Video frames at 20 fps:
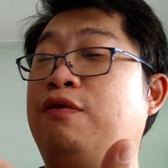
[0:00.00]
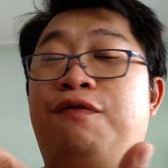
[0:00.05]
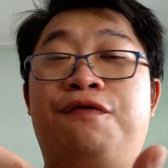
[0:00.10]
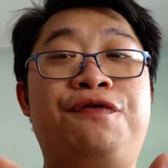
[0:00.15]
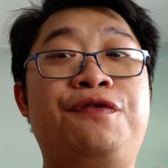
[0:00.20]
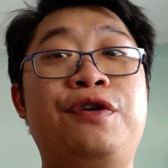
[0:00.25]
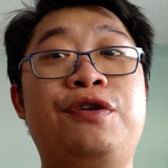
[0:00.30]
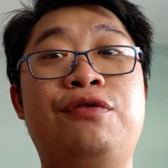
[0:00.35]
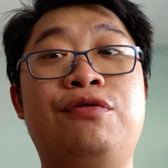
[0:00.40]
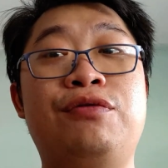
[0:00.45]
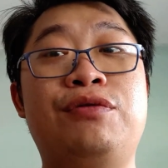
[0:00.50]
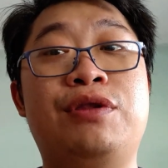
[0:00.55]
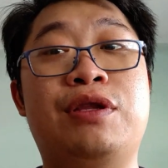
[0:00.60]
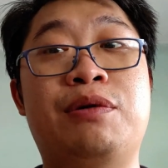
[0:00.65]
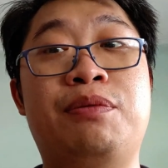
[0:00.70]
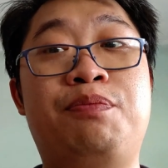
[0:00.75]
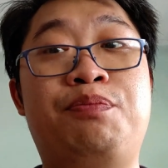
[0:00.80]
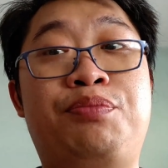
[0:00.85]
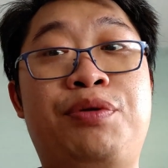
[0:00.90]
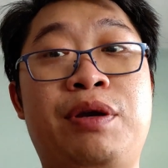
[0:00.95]
feel
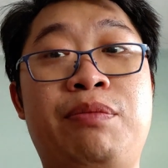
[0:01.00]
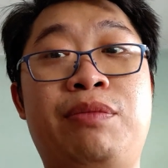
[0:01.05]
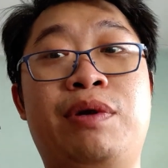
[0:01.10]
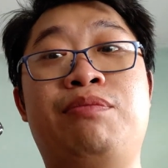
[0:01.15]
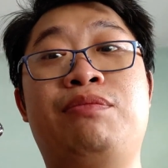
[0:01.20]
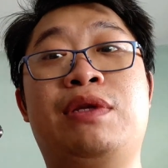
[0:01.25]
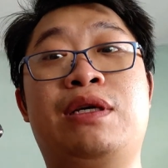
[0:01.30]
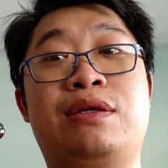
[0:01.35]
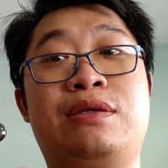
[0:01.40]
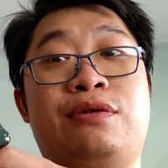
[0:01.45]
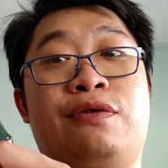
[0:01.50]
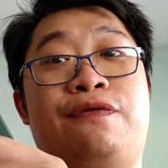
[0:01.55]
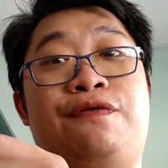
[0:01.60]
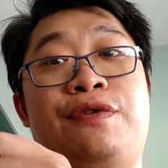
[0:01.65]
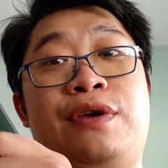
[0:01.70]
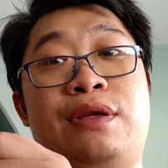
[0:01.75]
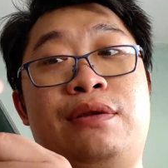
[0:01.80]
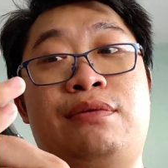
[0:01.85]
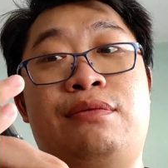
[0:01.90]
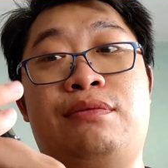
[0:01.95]
the premiumness of
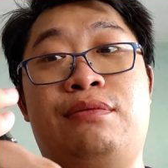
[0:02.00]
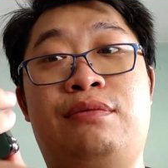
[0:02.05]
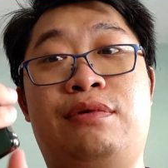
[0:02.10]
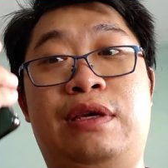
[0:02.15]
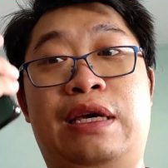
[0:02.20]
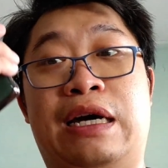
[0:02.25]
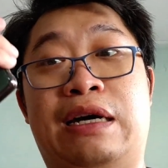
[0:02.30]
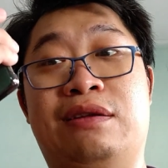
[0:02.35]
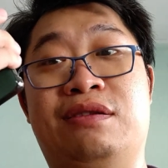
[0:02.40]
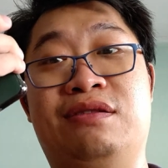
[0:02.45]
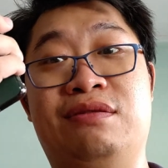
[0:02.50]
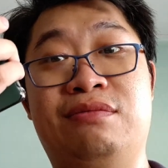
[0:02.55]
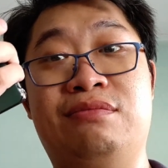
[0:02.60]
it, yeah,